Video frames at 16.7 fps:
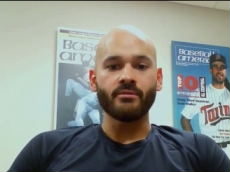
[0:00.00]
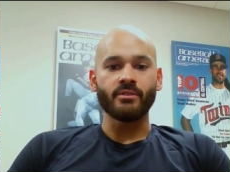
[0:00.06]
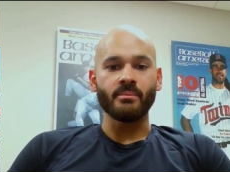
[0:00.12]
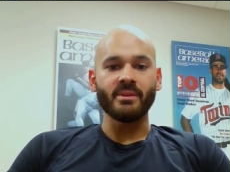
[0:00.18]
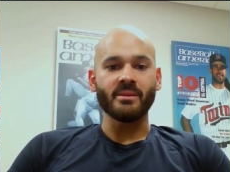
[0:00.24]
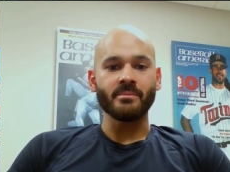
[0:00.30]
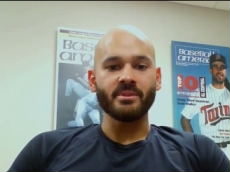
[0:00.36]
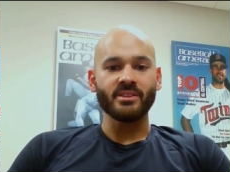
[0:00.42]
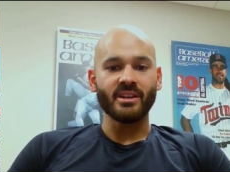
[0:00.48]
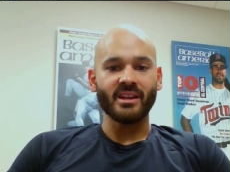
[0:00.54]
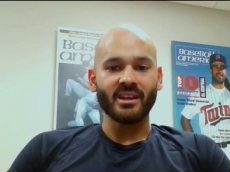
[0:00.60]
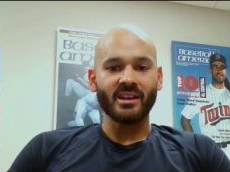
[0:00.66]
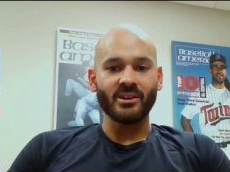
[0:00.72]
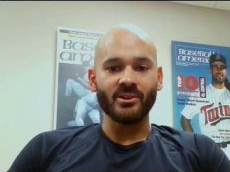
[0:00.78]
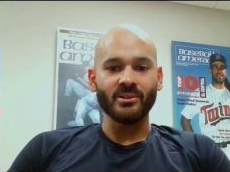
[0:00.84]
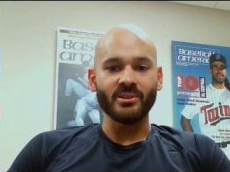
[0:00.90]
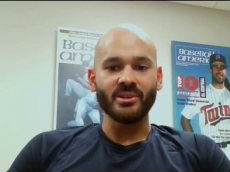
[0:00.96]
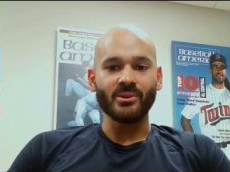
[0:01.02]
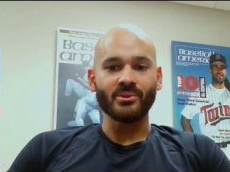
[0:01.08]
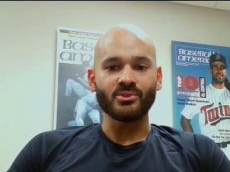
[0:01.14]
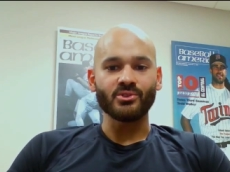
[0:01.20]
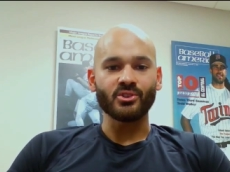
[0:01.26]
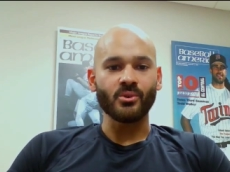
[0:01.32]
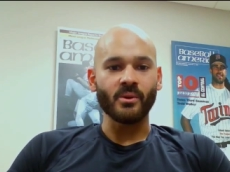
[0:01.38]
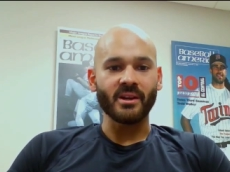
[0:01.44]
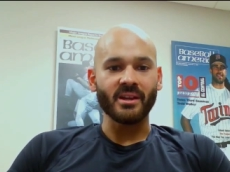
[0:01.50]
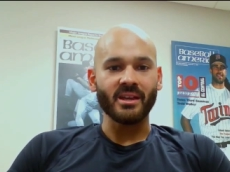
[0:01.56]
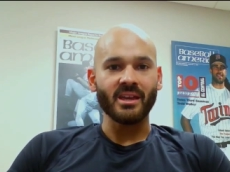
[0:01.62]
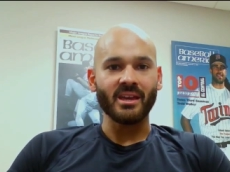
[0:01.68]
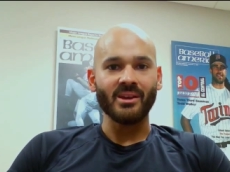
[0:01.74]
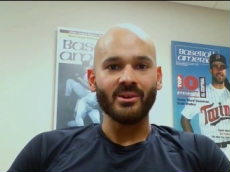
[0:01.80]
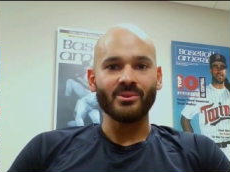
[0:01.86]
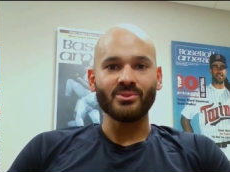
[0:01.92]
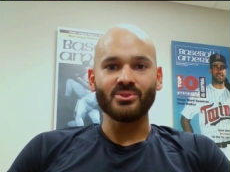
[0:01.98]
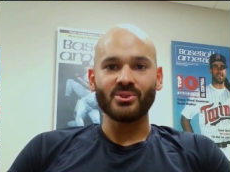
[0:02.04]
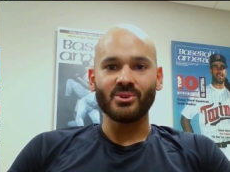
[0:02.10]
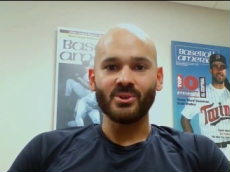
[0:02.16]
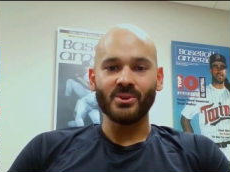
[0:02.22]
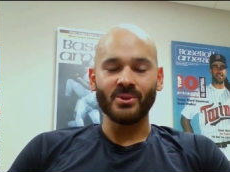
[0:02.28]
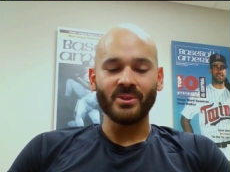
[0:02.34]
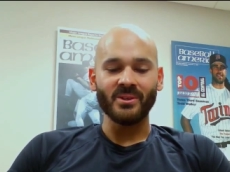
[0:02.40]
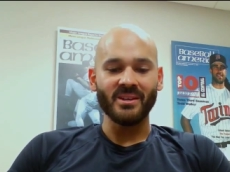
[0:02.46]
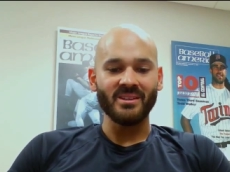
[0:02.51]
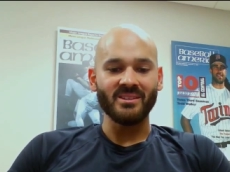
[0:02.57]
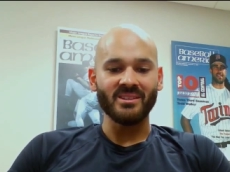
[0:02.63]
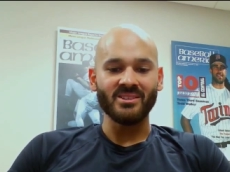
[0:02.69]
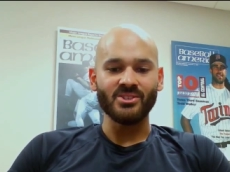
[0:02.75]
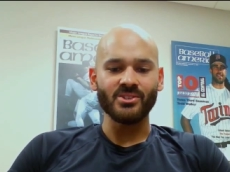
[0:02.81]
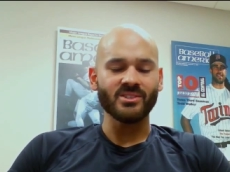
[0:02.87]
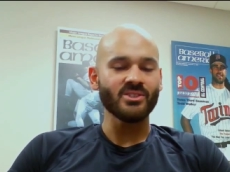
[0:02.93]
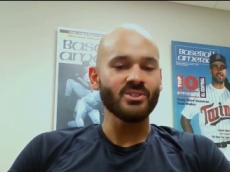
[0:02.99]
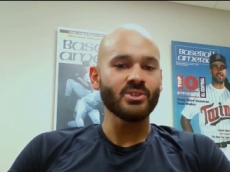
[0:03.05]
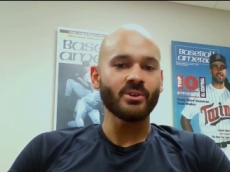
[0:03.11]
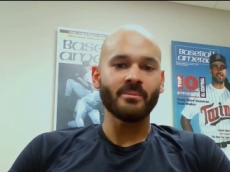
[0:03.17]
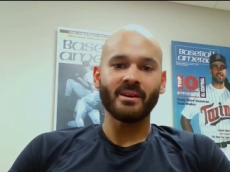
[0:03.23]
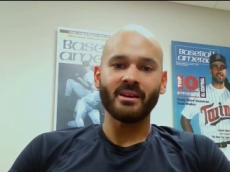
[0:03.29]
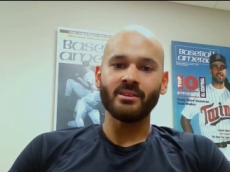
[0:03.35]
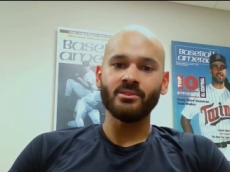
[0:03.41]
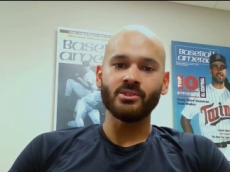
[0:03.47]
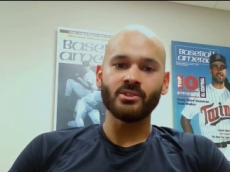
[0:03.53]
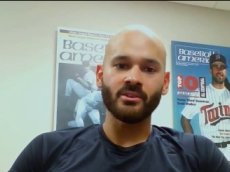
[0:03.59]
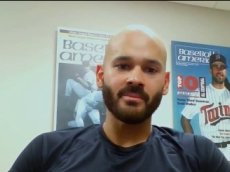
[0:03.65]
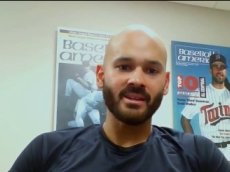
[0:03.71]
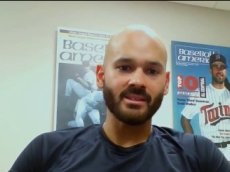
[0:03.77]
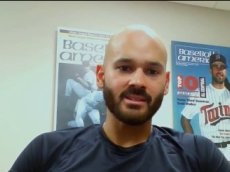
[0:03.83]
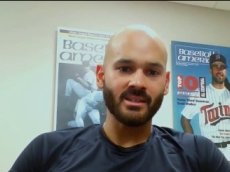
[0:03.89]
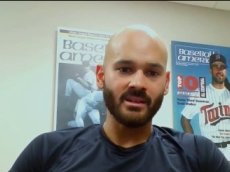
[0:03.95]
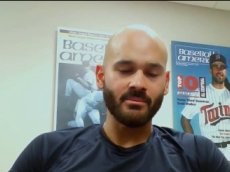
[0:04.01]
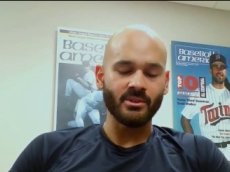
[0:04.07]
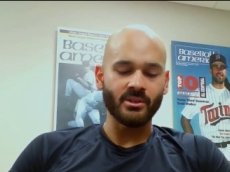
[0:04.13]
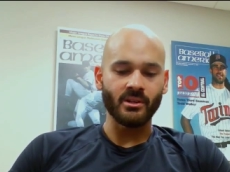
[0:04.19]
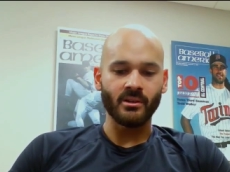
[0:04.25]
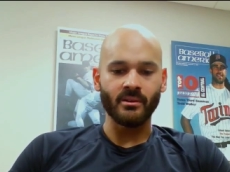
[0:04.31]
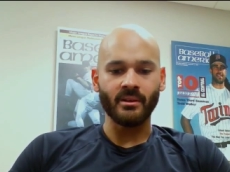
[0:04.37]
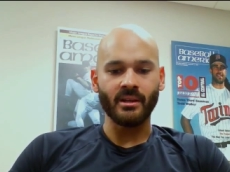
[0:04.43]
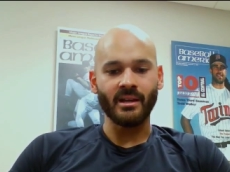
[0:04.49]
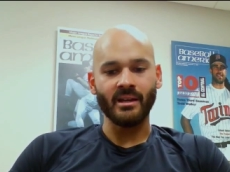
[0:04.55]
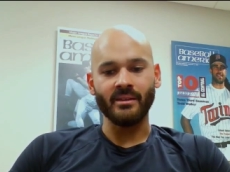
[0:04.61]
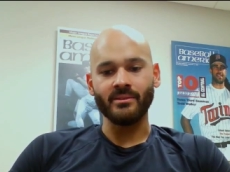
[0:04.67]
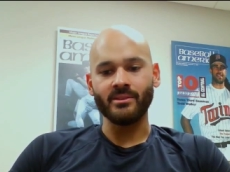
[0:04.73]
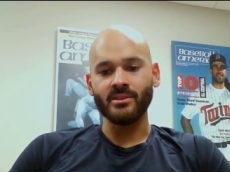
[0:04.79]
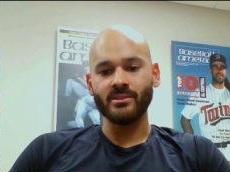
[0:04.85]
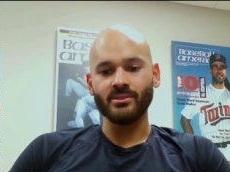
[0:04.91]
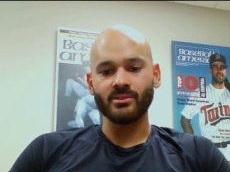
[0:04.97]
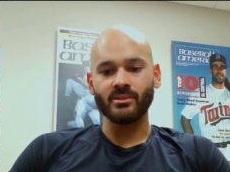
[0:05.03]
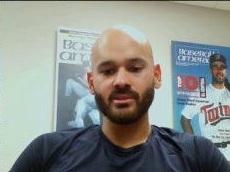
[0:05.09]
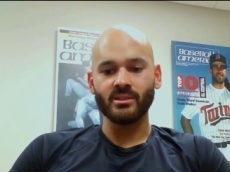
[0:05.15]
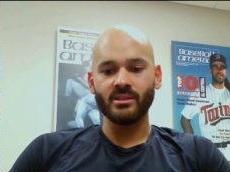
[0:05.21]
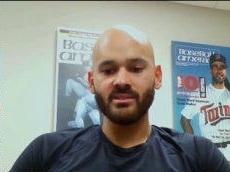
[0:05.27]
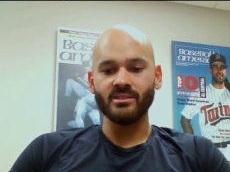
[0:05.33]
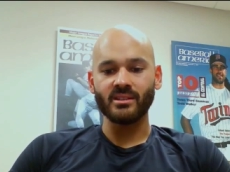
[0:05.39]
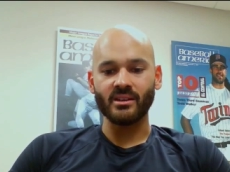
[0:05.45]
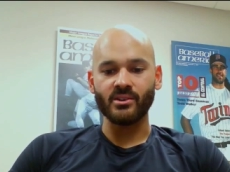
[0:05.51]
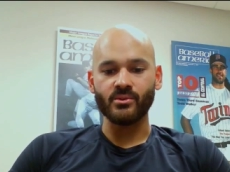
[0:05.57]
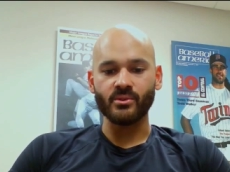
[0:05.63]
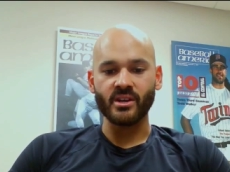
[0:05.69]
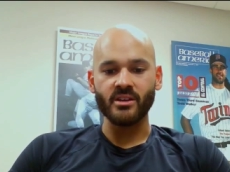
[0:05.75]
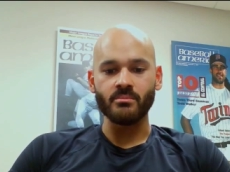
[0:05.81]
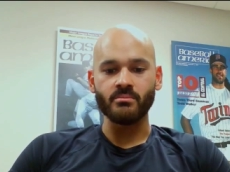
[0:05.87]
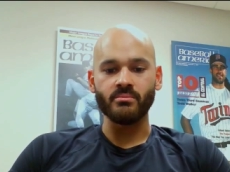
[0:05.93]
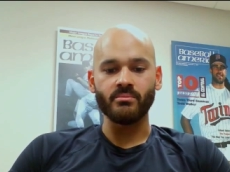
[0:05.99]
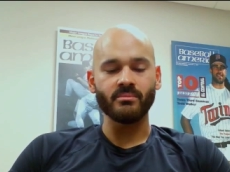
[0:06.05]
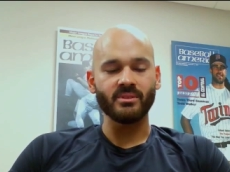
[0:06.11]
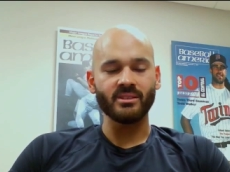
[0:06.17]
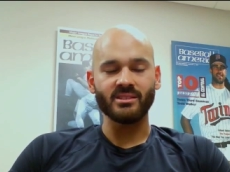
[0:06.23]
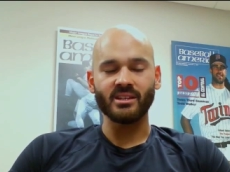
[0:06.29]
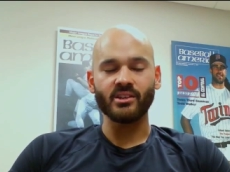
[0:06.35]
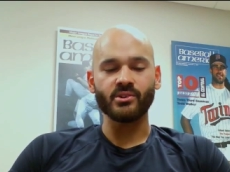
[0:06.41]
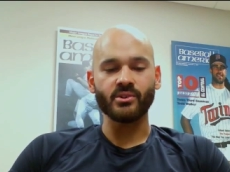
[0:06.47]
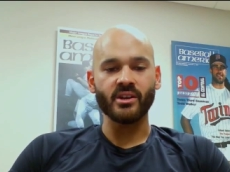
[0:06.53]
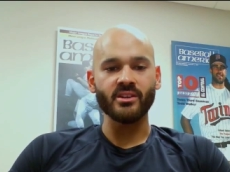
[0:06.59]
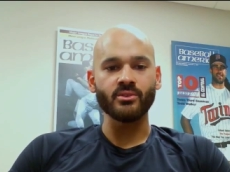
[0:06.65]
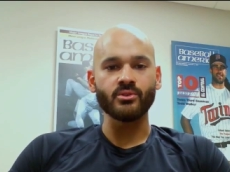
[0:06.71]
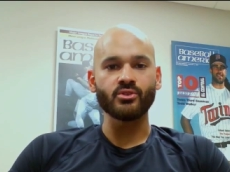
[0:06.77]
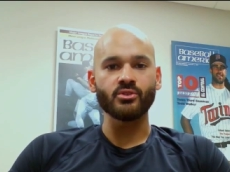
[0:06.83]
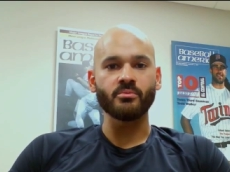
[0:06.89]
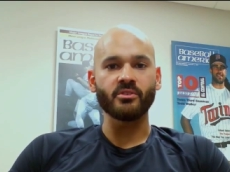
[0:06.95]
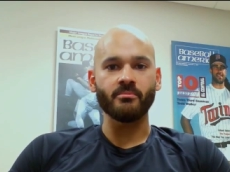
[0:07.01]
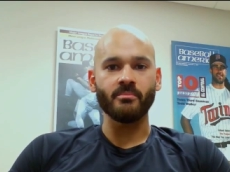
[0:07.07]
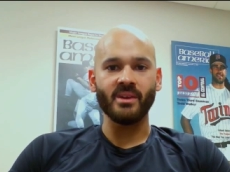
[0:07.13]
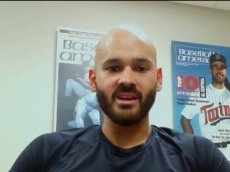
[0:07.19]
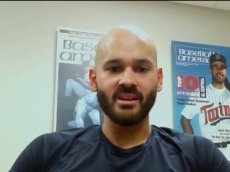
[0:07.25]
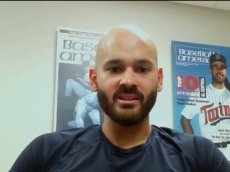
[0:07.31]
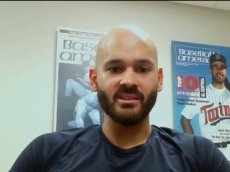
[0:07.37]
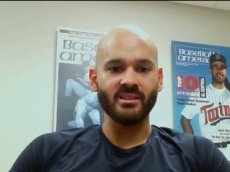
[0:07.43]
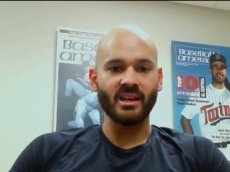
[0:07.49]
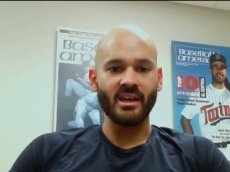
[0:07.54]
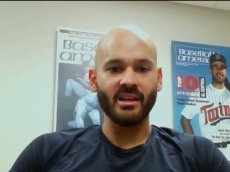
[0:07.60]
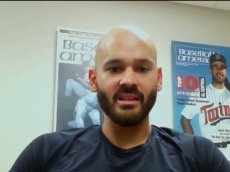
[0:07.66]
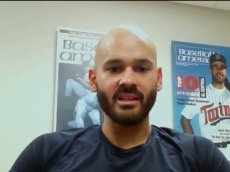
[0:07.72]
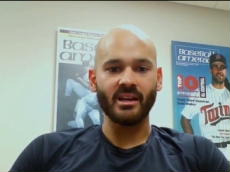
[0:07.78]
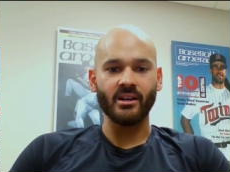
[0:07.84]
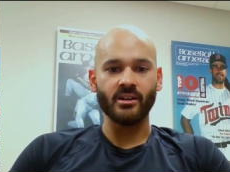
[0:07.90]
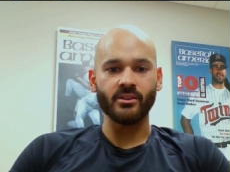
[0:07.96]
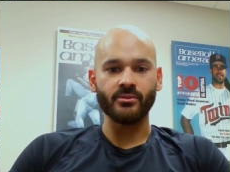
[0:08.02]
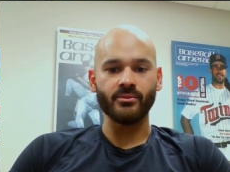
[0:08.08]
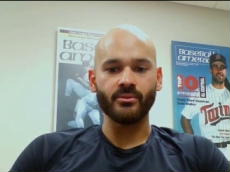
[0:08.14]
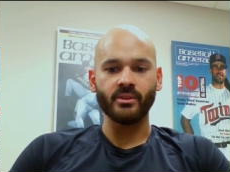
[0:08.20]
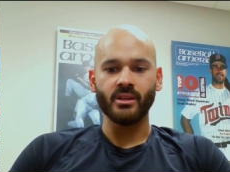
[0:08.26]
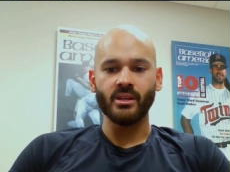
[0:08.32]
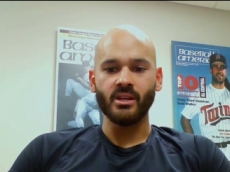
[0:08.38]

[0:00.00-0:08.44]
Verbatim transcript: remember that i can only control what i can control and then just enjoy my enjoy my time you know uh, this is a great it's a great group of men that are